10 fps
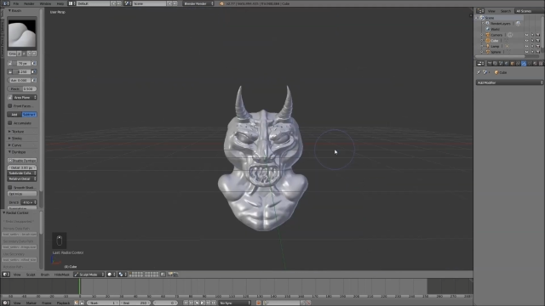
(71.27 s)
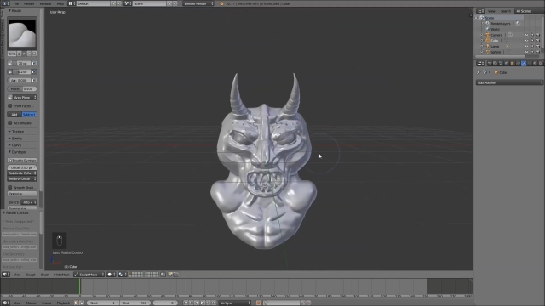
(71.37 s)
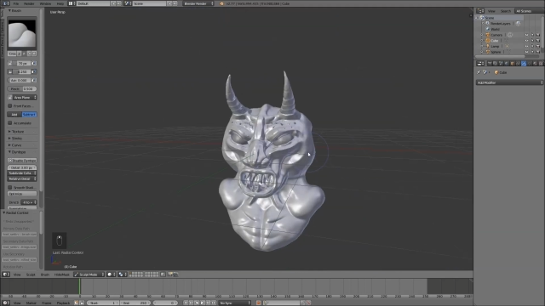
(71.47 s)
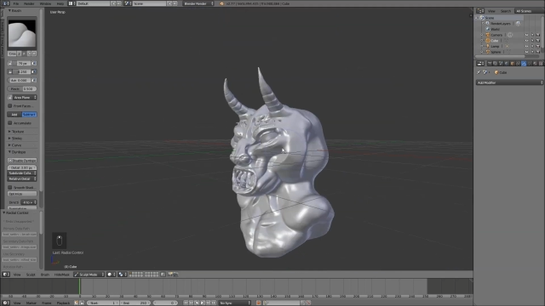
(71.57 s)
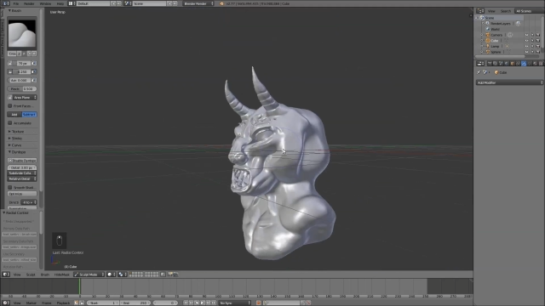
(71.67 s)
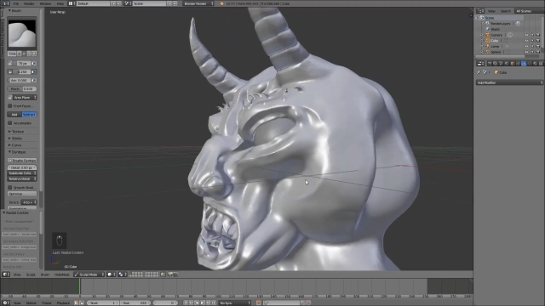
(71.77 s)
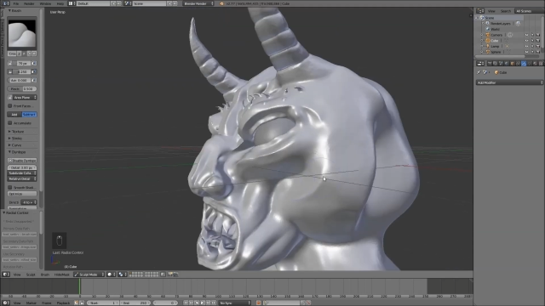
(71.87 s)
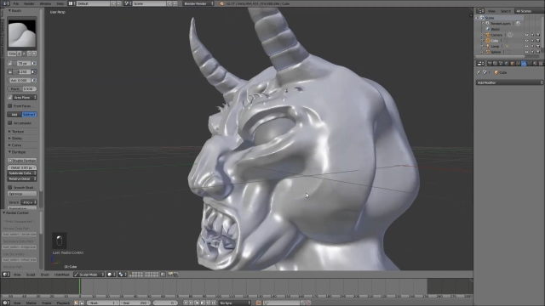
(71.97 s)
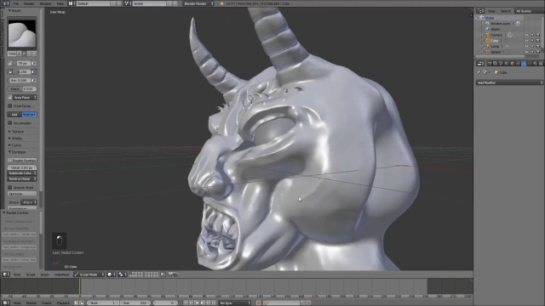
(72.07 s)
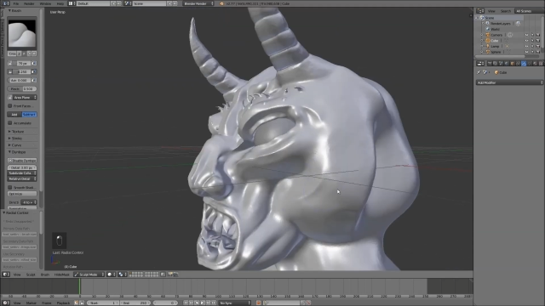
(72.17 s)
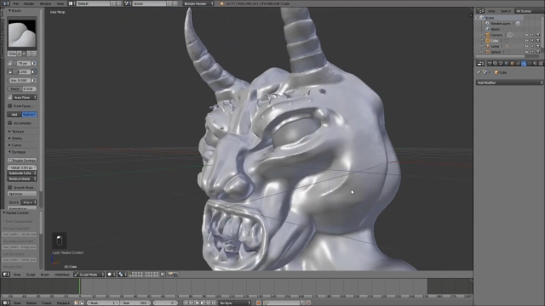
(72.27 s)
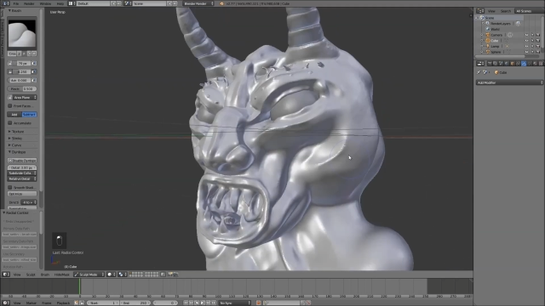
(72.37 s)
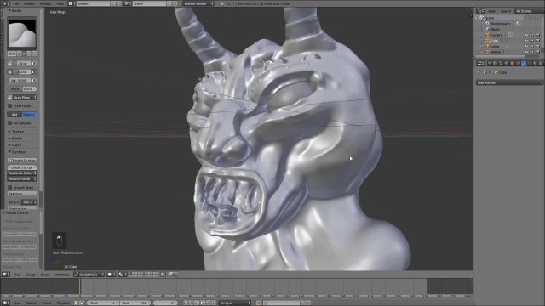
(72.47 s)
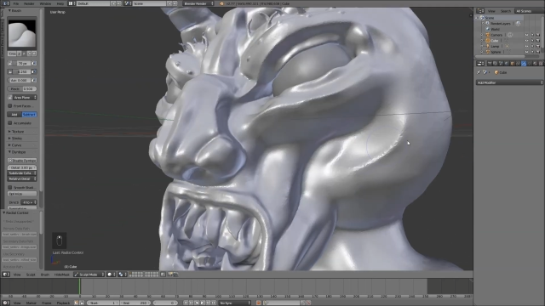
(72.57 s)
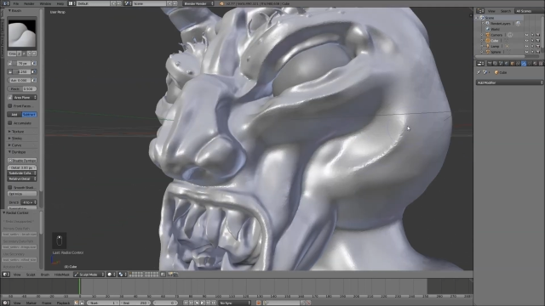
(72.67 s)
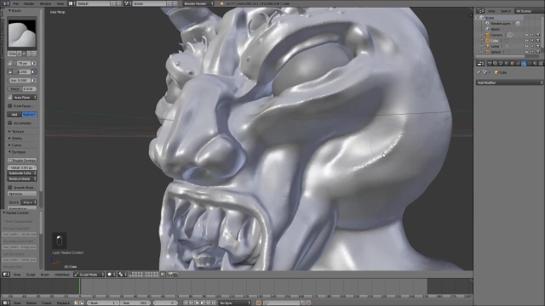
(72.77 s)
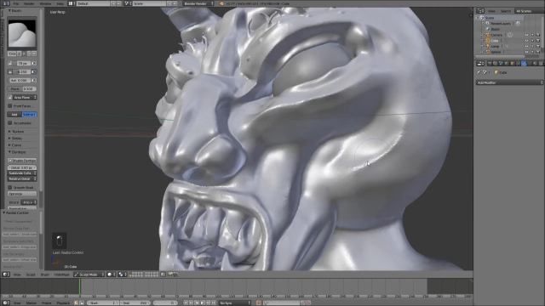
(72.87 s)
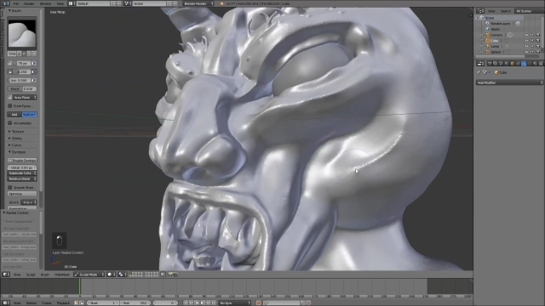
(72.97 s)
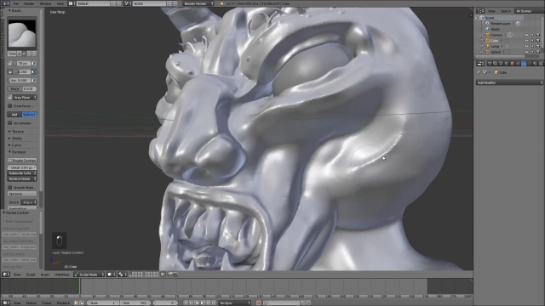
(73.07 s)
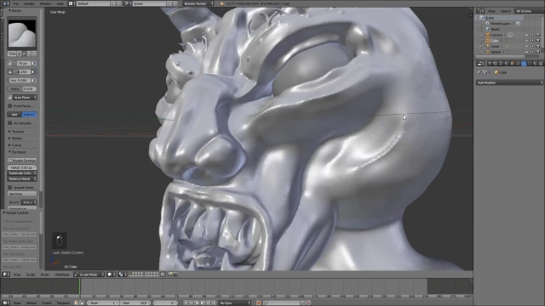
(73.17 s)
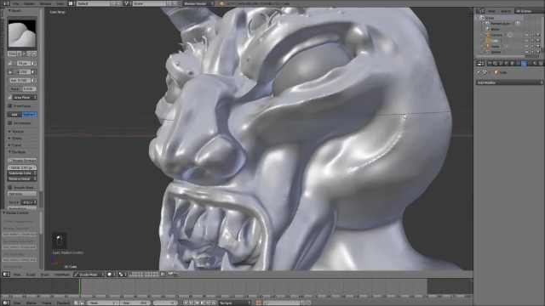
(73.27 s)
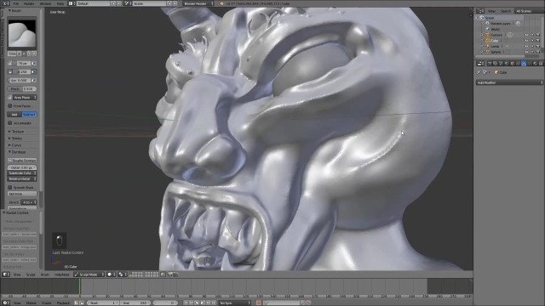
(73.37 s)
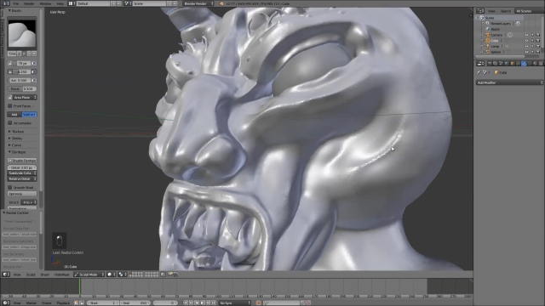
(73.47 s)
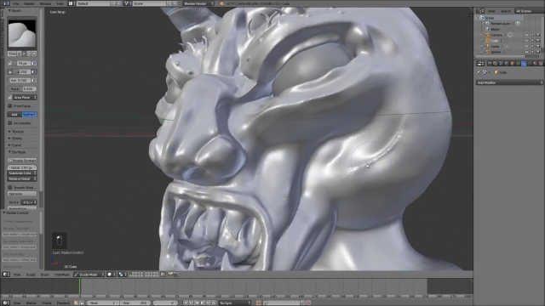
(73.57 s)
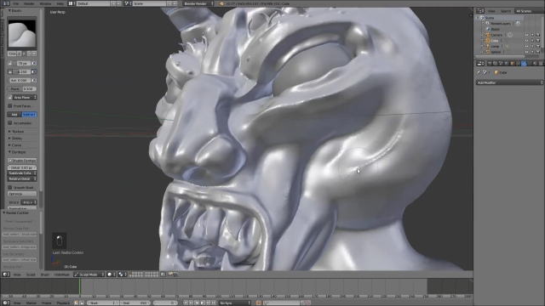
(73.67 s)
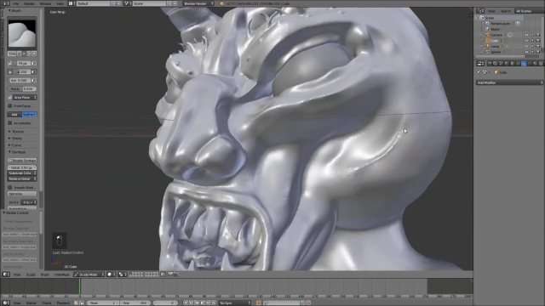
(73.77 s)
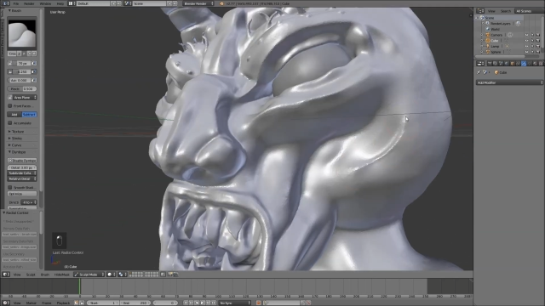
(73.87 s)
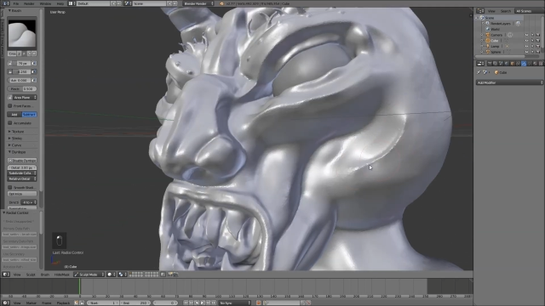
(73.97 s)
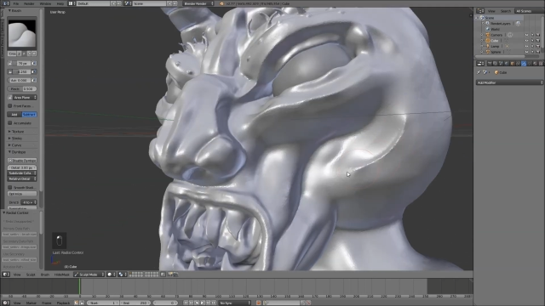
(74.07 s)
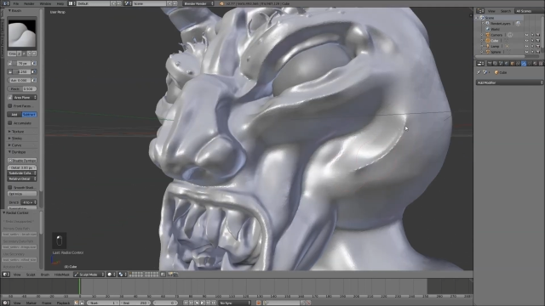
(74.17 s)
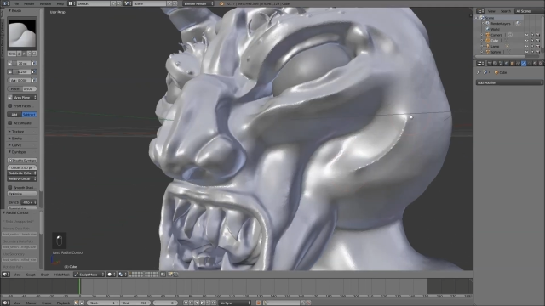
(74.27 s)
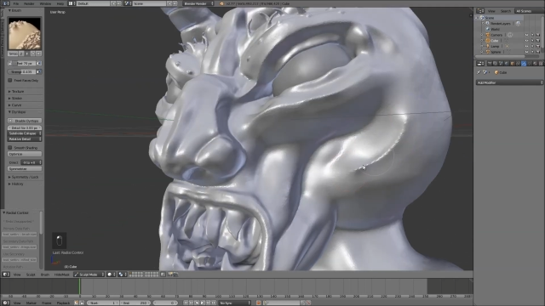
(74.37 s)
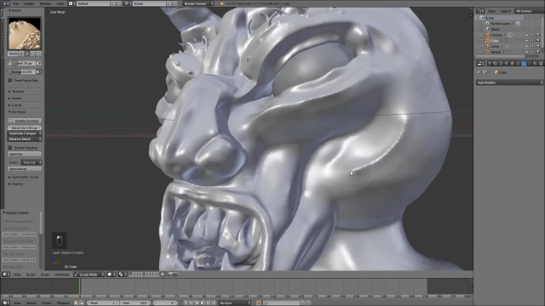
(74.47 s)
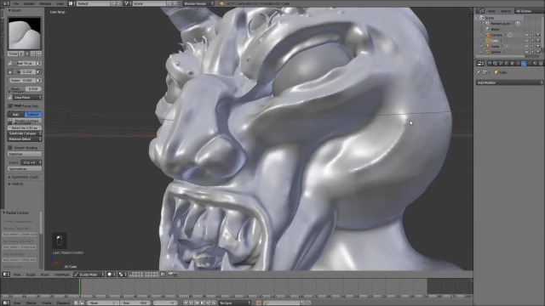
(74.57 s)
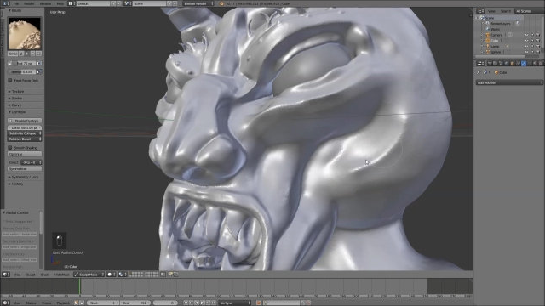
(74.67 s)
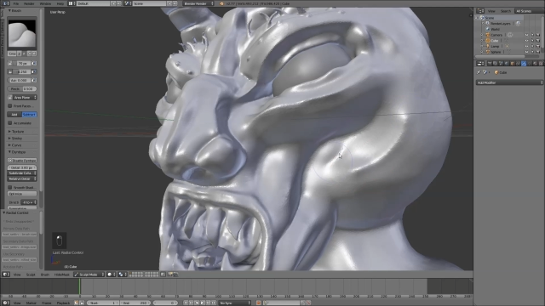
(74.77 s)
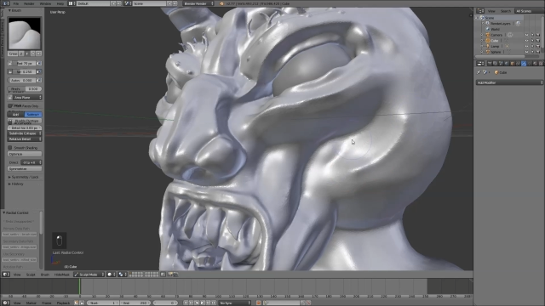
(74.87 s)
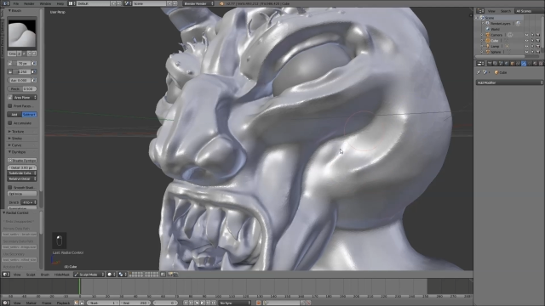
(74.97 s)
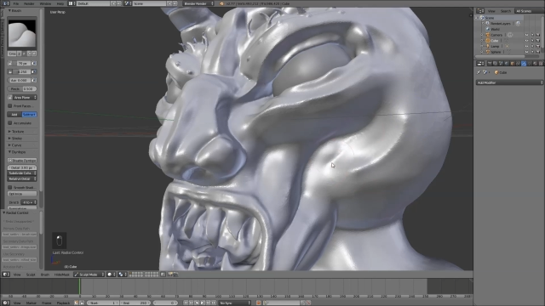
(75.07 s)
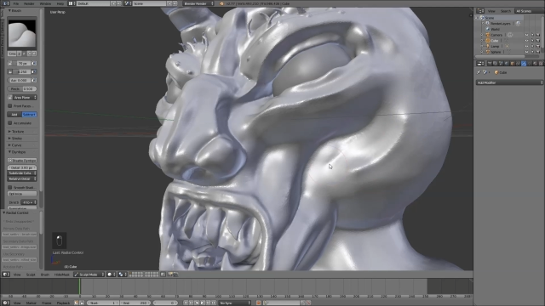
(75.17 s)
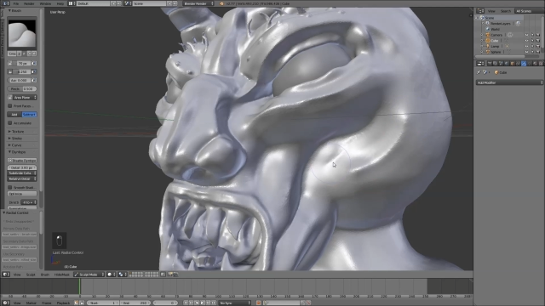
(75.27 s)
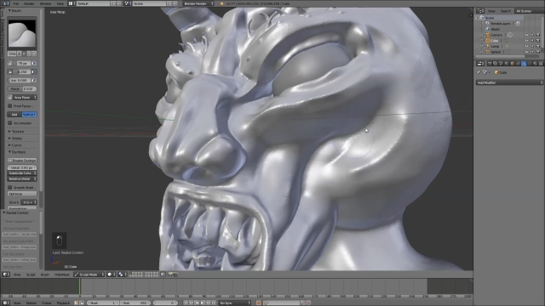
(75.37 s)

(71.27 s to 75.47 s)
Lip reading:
Nobody's mouth can be seen.